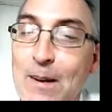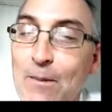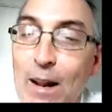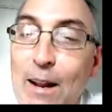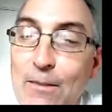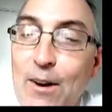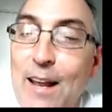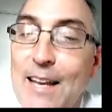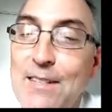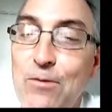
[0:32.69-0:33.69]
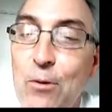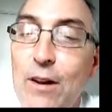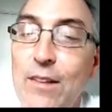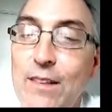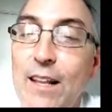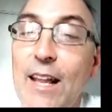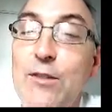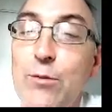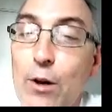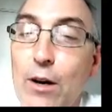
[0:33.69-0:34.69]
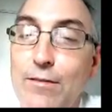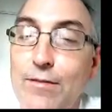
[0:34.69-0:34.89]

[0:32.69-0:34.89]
right after I asked for it, the lights went off.